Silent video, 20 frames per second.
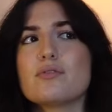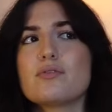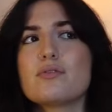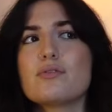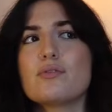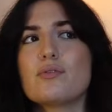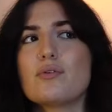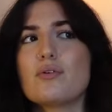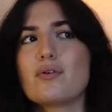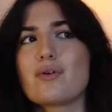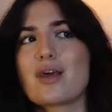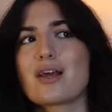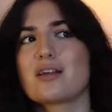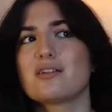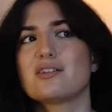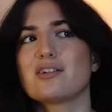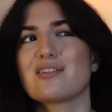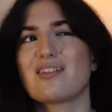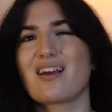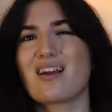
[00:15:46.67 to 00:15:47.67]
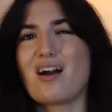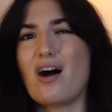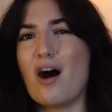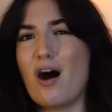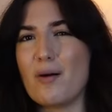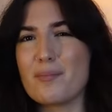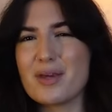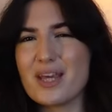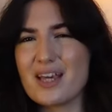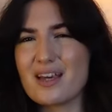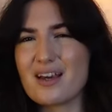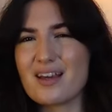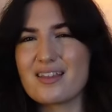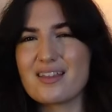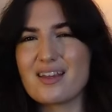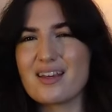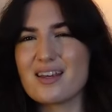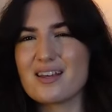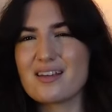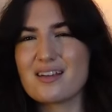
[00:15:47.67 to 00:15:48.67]
or like just like army, I
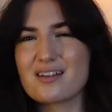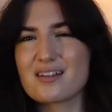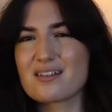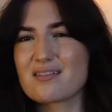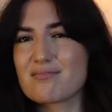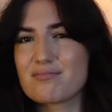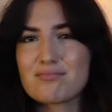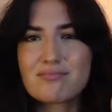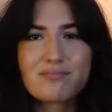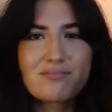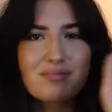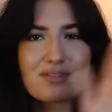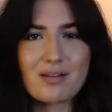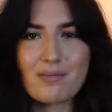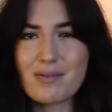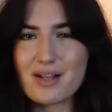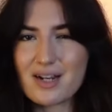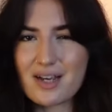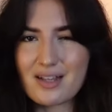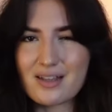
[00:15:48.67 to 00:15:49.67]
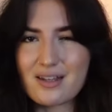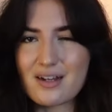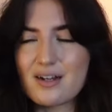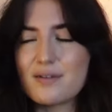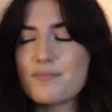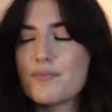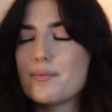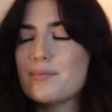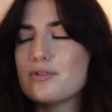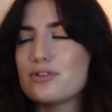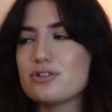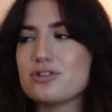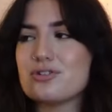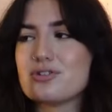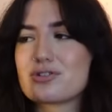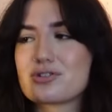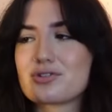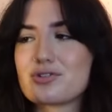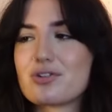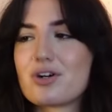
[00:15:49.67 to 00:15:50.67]
think. Something like that. I'm not too
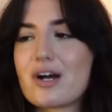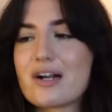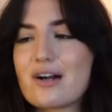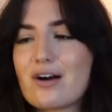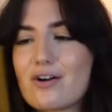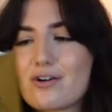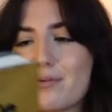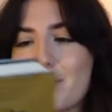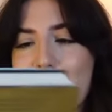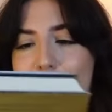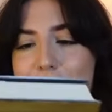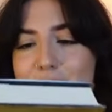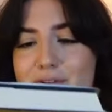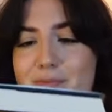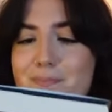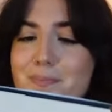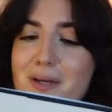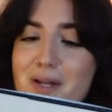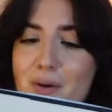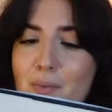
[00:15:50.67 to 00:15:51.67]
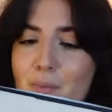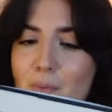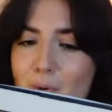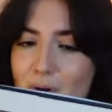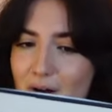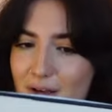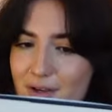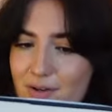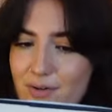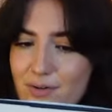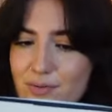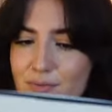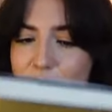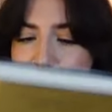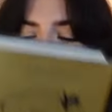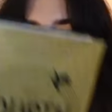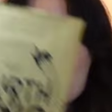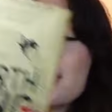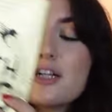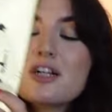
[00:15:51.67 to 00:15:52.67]
sure. I can't remember. It's been a while.
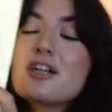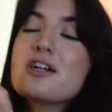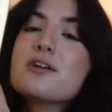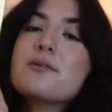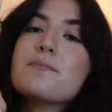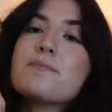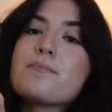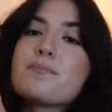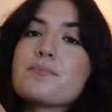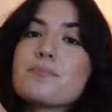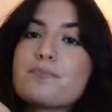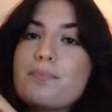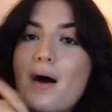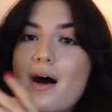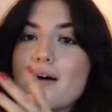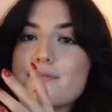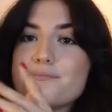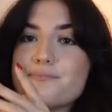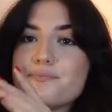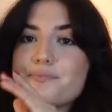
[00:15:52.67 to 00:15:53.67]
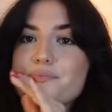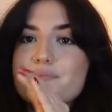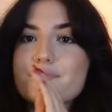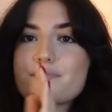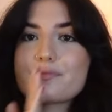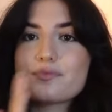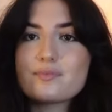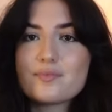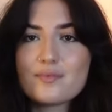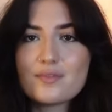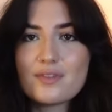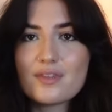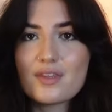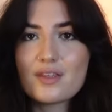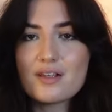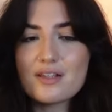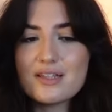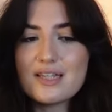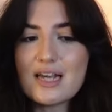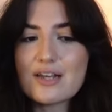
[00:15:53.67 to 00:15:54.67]
But
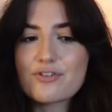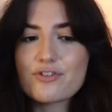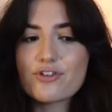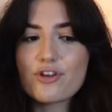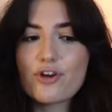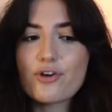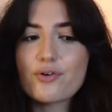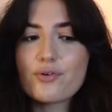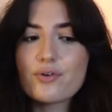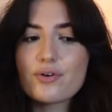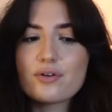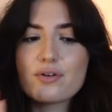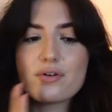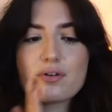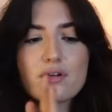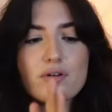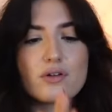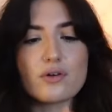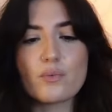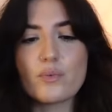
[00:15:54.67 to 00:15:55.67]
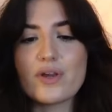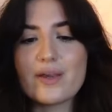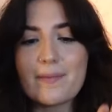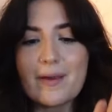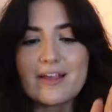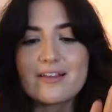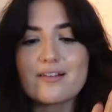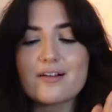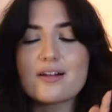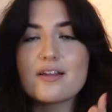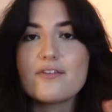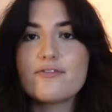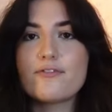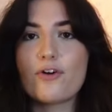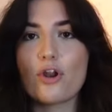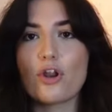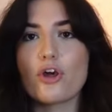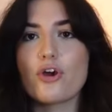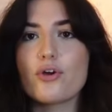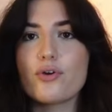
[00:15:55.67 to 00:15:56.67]
yeah, so uh, we basically
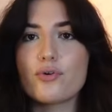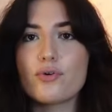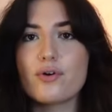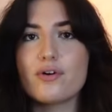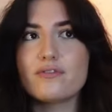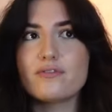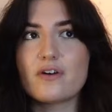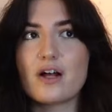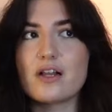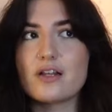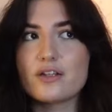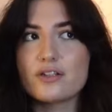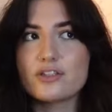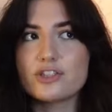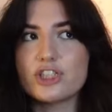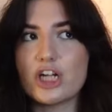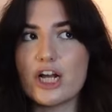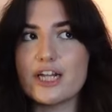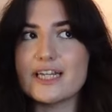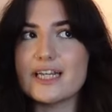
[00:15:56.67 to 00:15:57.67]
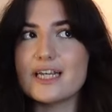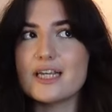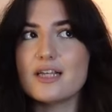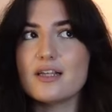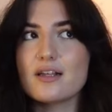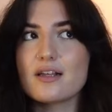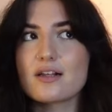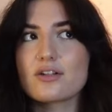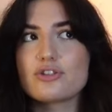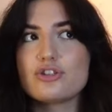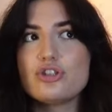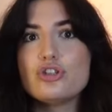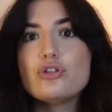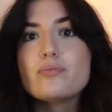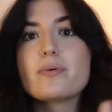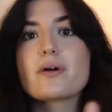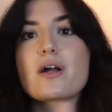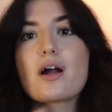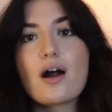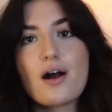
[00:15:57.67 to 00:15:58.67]
follow Violet's journey to
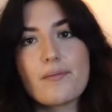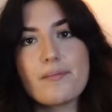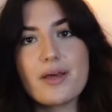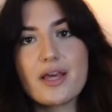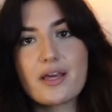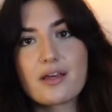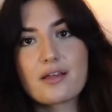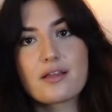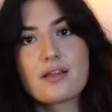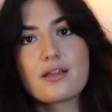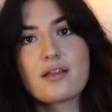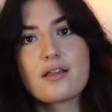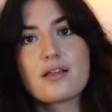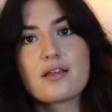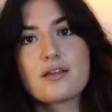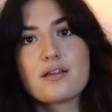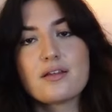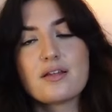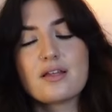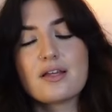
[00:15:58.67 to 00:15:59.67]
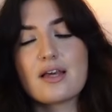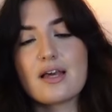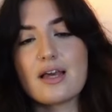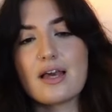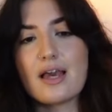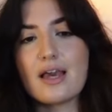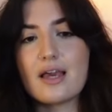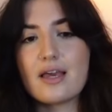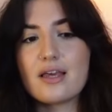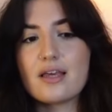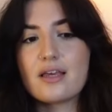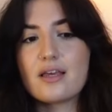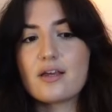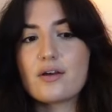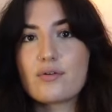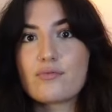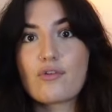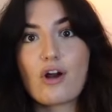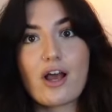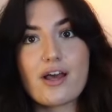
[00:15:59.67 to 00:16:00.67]
becoming a
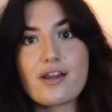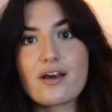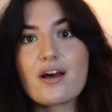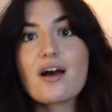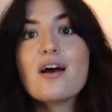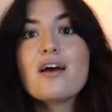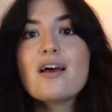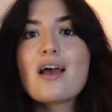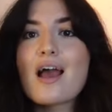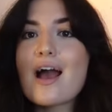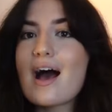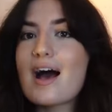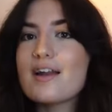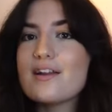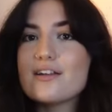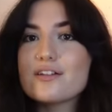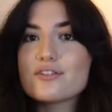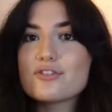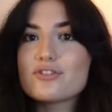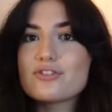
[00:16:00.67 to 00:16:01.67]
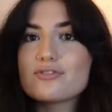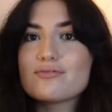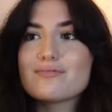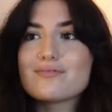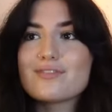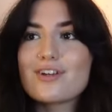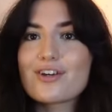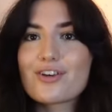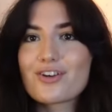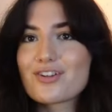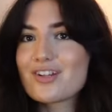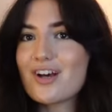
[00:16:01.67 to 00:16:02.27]
rider and it's a good